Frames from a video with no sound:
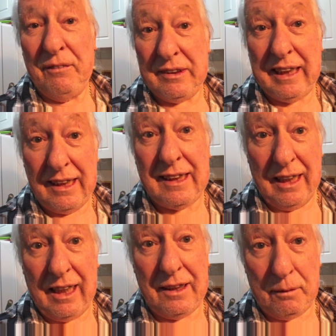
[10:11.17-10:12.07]
If it's
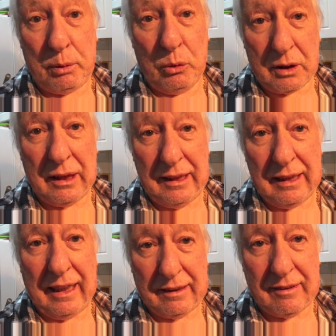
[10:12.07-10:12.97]
anything like the pork I
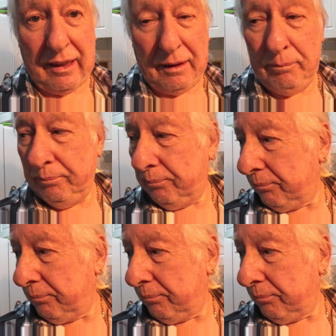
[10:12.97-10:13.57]
did last time,